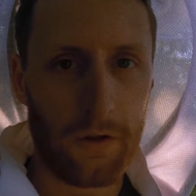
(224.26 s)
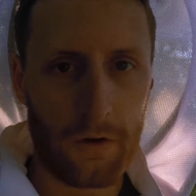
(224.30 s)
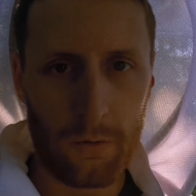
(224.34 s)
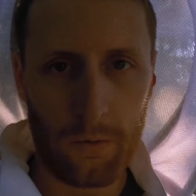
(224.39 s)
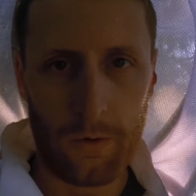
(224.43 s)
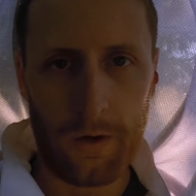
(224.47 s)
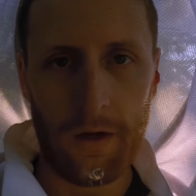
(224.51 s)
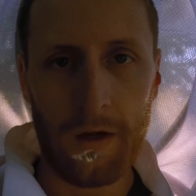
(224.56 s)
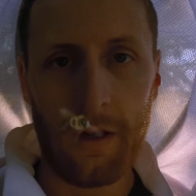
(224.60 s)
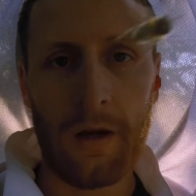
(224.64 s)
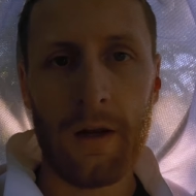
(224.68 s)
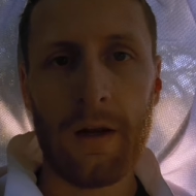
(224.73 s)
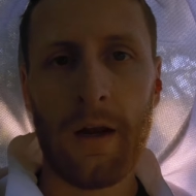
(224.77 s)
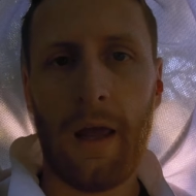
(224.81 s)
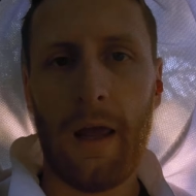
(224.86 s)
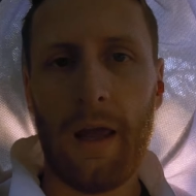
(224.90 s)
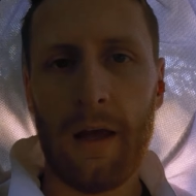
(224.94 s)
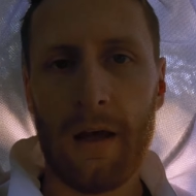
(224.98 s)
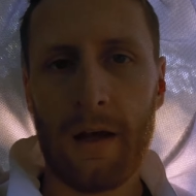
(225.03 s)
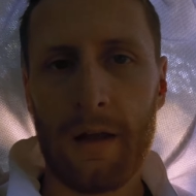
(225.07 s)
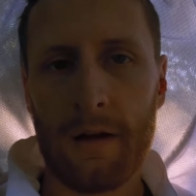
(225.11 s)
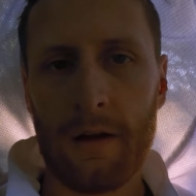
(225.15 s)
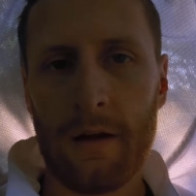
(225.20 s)
the queen
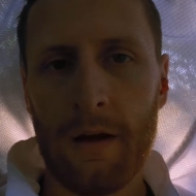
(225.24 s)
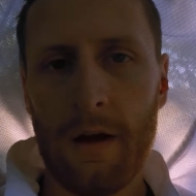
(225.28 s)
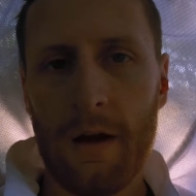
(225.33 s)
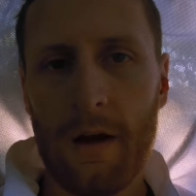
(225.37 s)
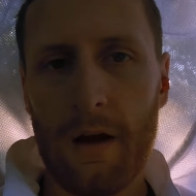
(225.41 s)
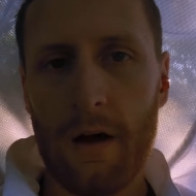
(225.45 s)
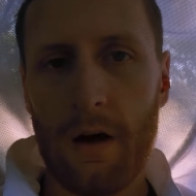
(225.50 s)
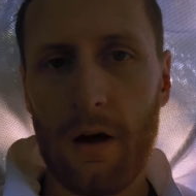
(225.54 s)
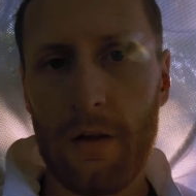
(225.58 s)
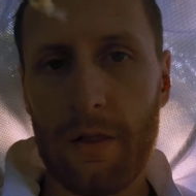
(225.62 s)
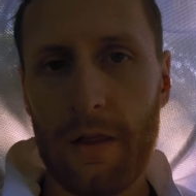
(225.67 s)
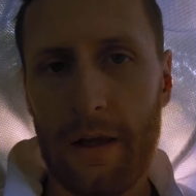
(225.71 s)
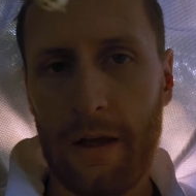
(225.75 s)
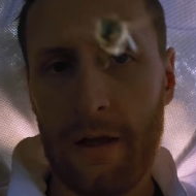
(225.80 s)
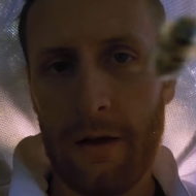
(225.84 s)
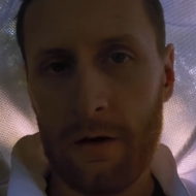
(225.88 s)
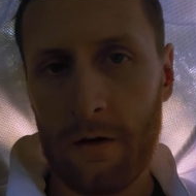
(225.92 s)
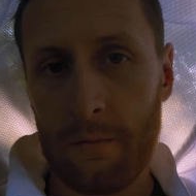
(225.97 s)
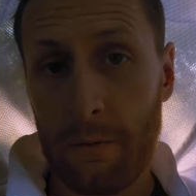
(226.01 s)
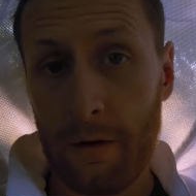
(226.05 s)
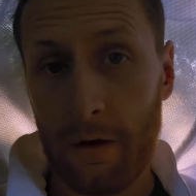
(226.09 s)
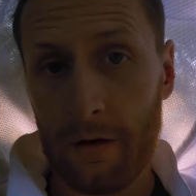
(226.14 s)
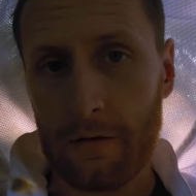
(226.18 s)
and on the
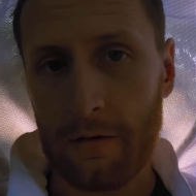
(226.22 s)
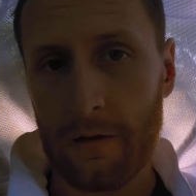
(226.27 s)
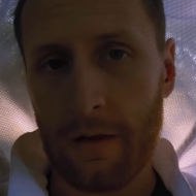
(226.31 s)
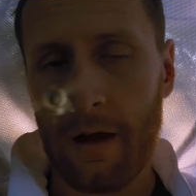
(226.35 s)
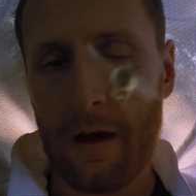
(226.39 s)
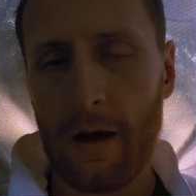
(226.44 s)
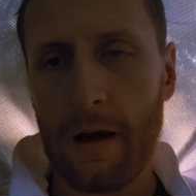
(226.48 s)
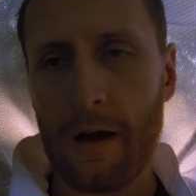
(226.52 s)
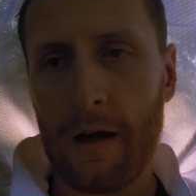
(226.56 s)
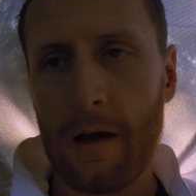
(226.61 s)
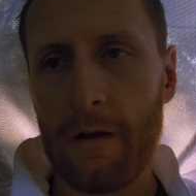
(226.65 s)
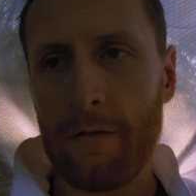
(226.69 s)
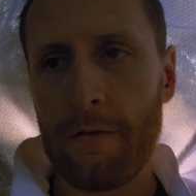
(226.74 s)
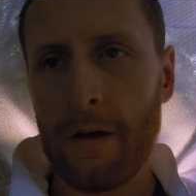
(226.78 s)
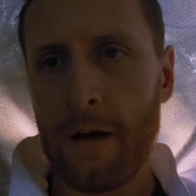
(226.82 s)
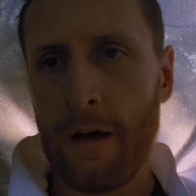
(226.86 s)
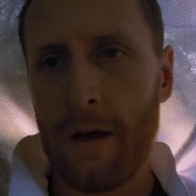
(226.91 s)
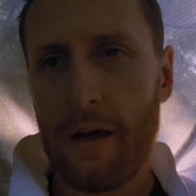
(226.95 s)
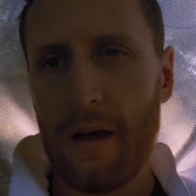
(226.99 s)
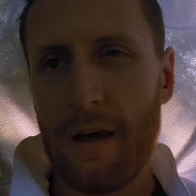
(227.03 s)
inner parts of the hive,